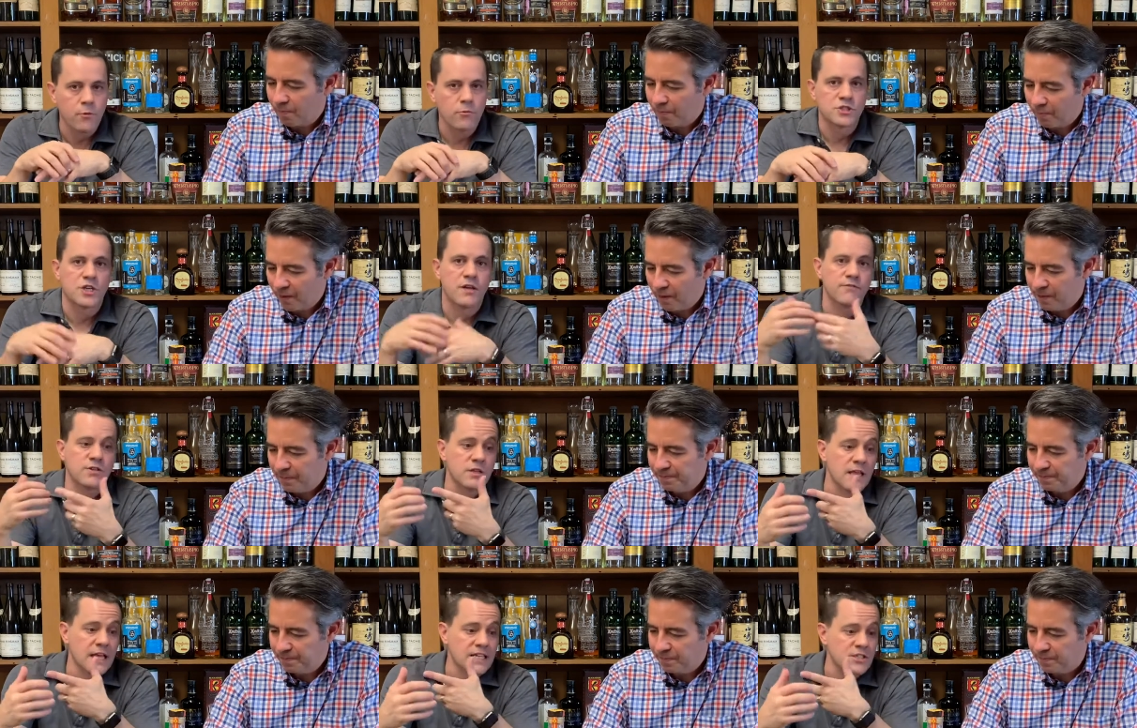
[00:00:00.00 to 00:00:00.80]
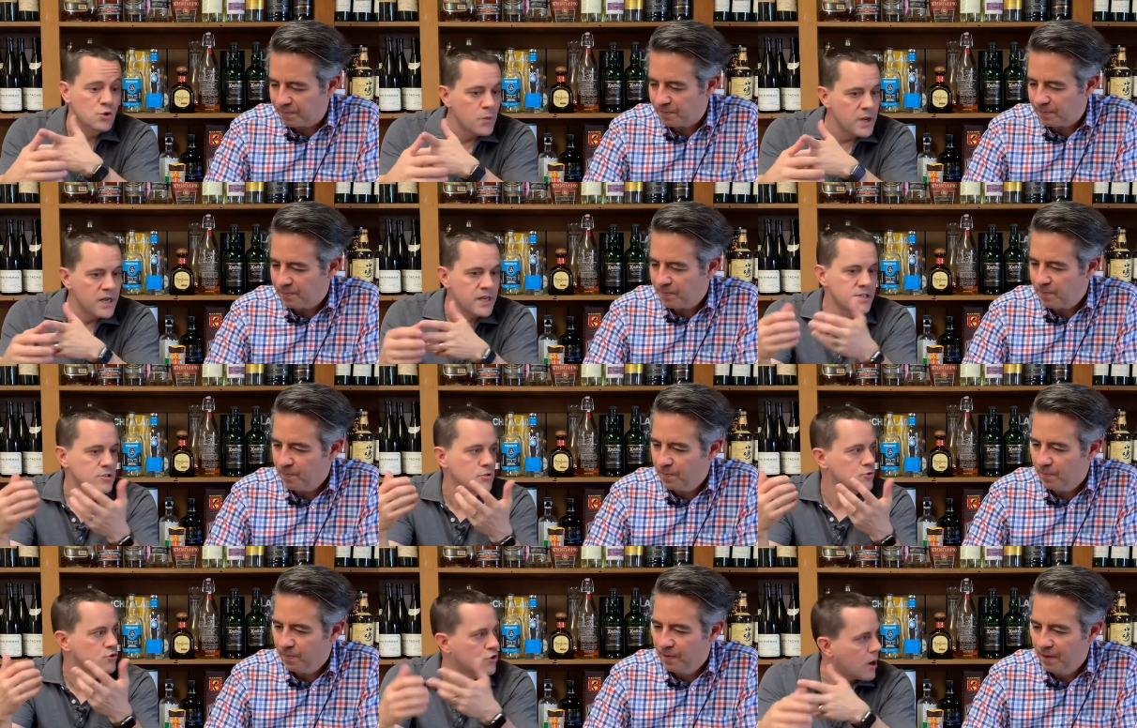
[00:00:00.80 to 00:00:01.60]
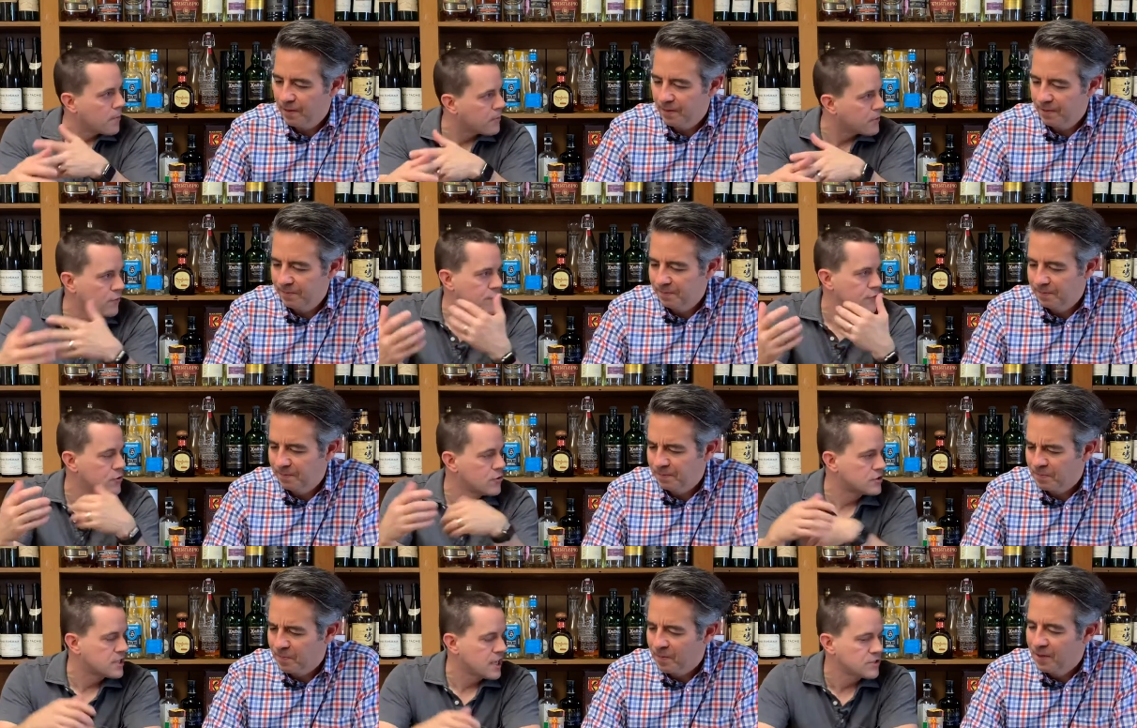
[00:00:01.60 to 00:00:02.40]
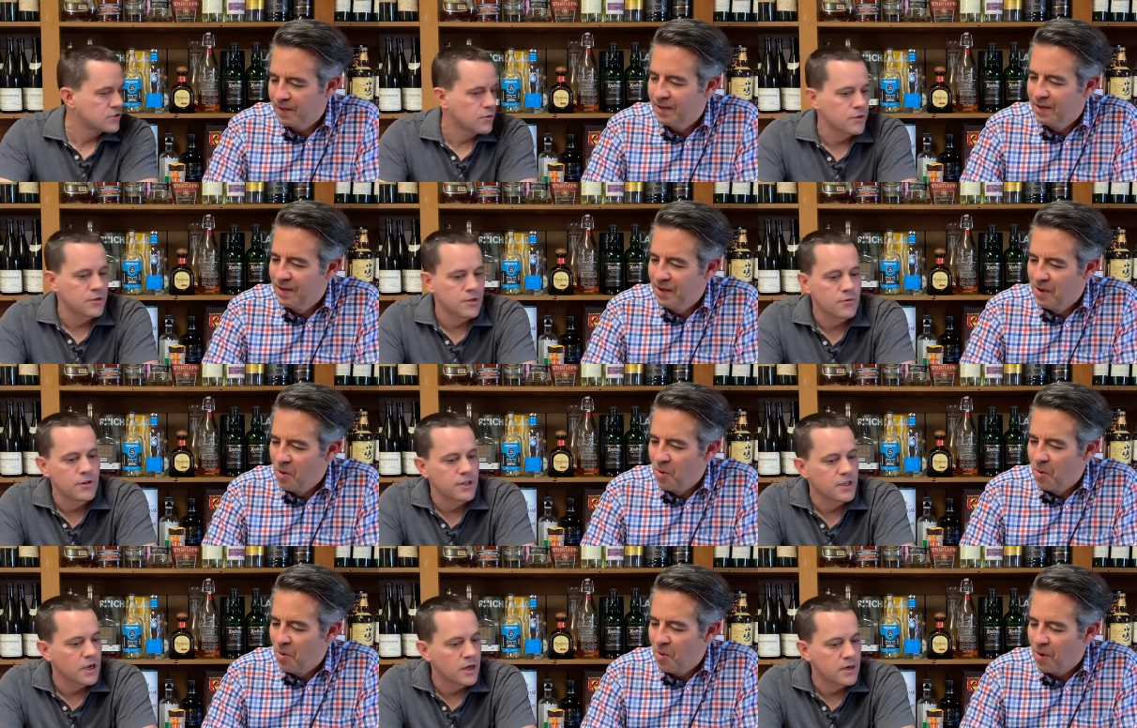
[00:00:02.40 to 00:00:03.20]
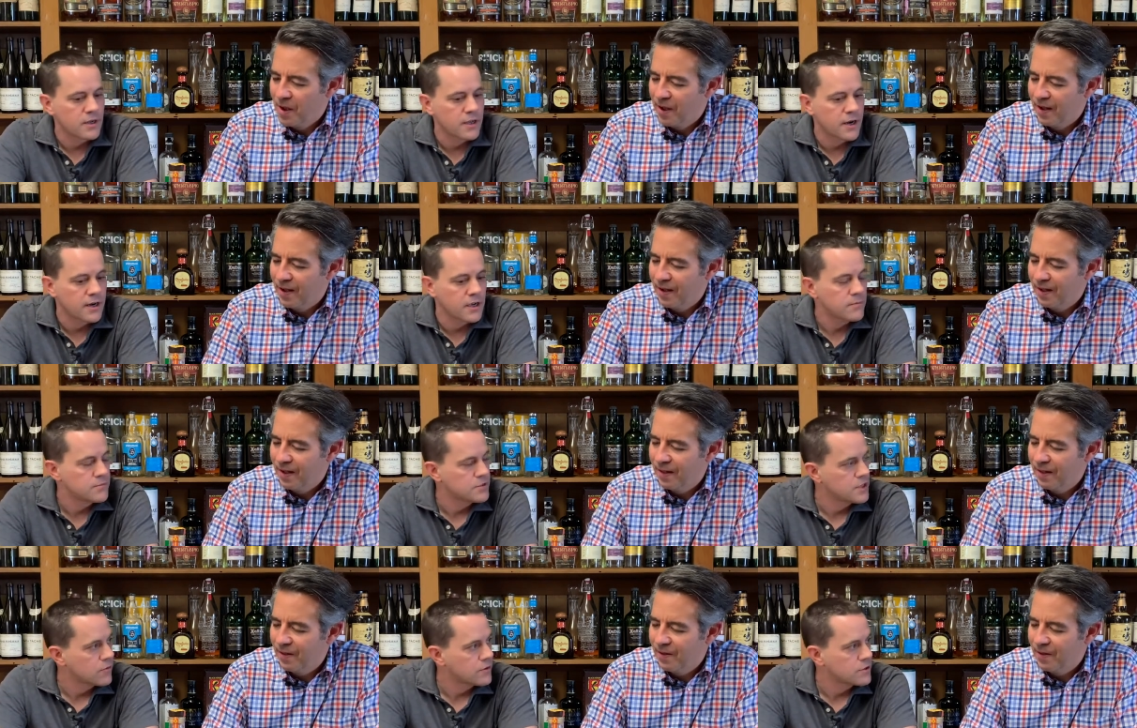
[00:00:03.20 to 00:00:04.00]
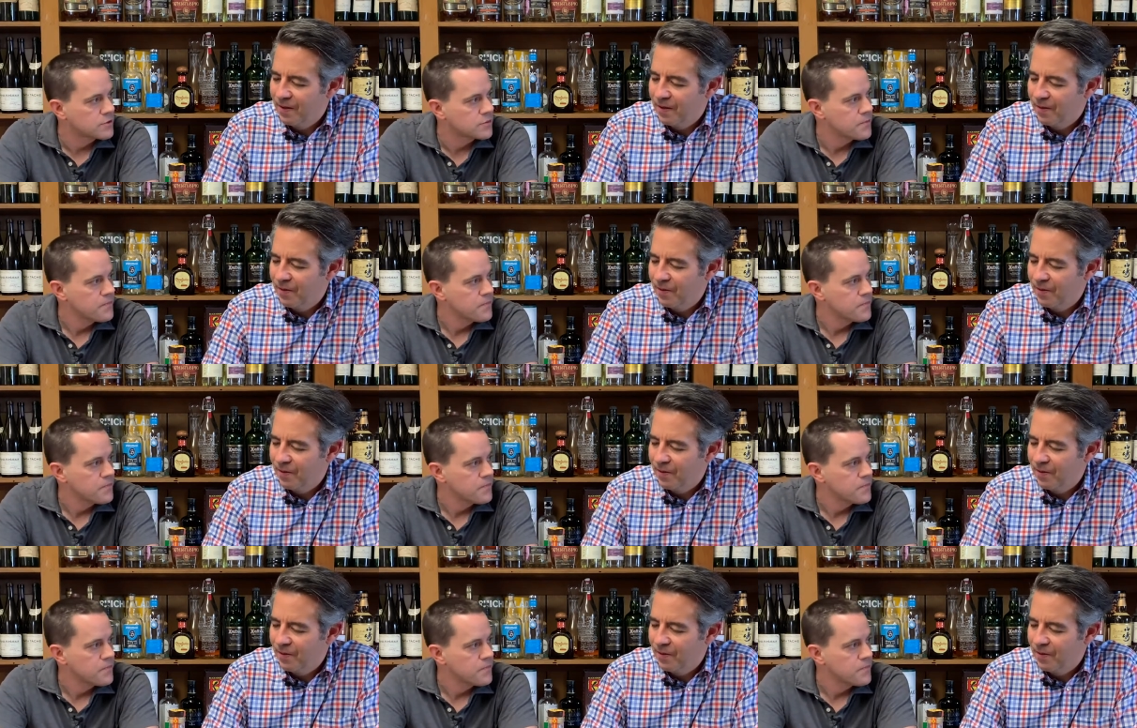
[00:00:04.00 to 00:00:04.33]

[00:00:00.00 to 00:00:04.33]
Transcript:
Speaker 1: which gives that sweetness, those tropical fruits, that sort of thing. Really kind of kind of comes out in this.